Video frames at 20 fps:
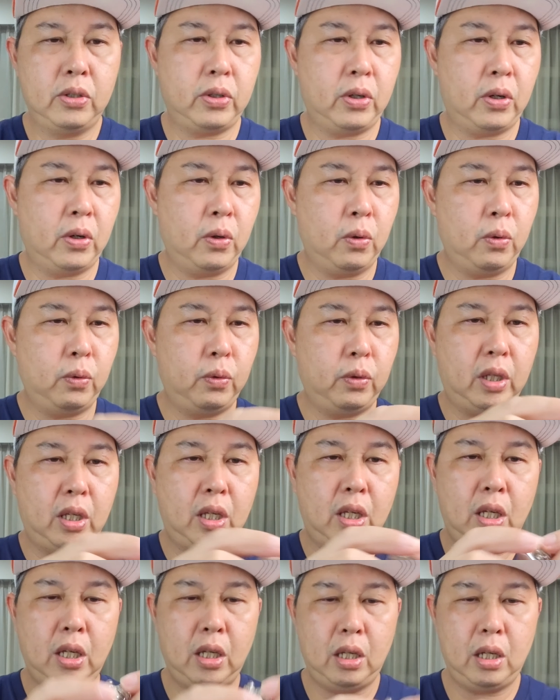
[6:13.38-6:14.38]
so
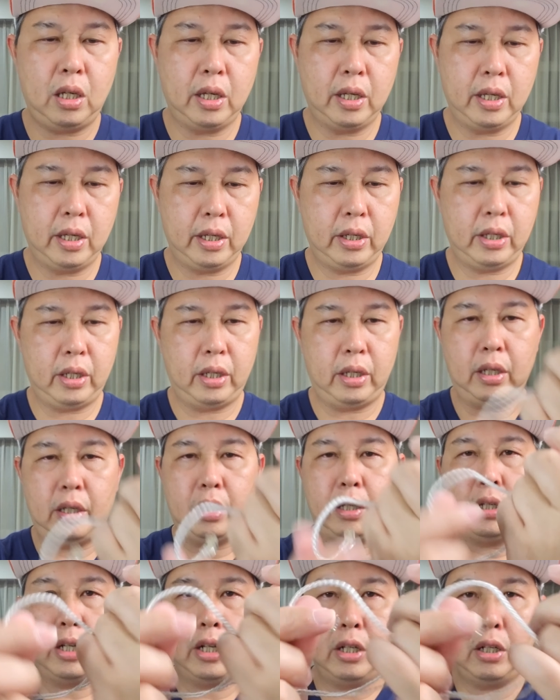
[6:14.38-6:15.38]
the
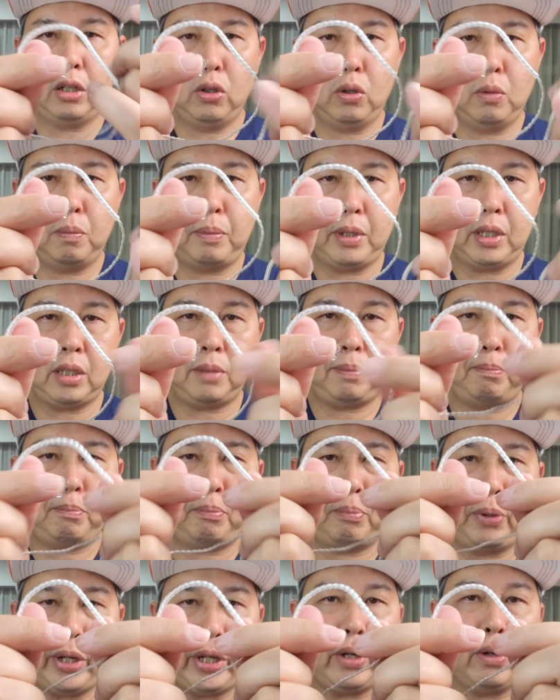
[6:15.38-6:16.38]
ear loop is
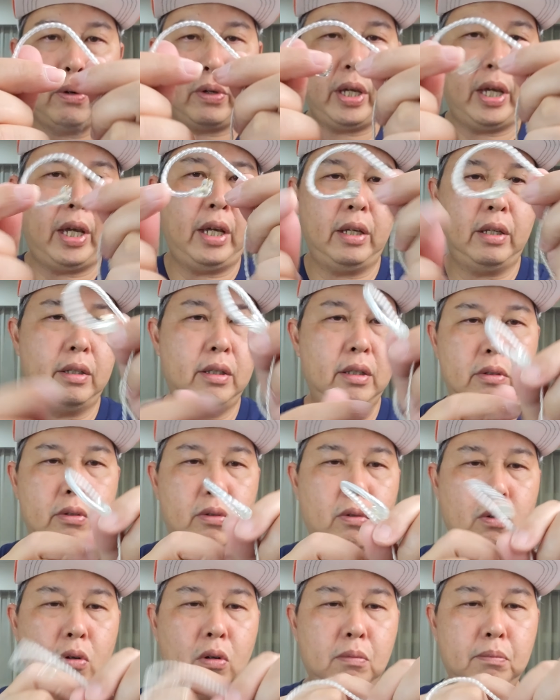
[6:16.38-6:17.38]
pretty okay,
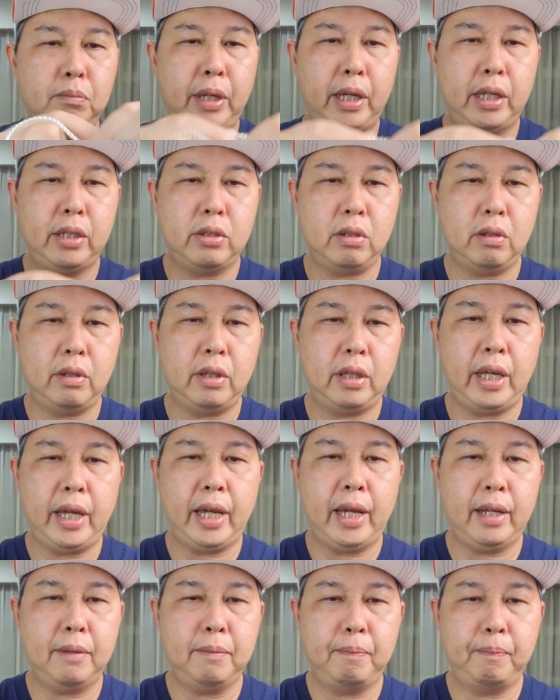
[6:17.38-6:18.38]
no complaints on
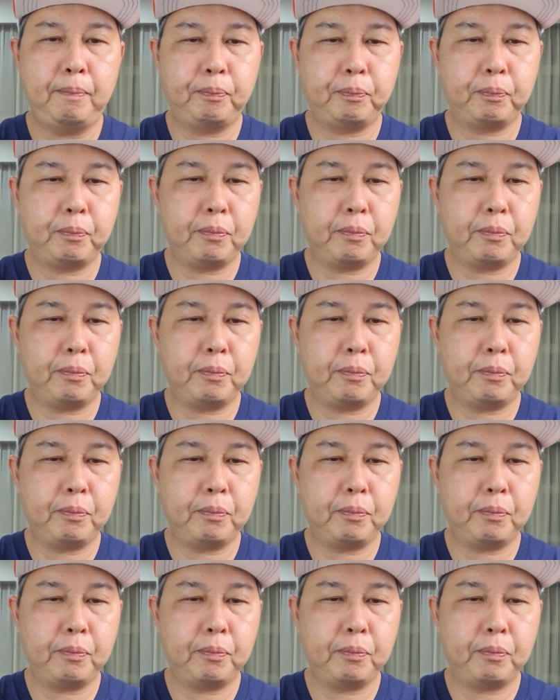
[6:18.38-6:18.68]
that,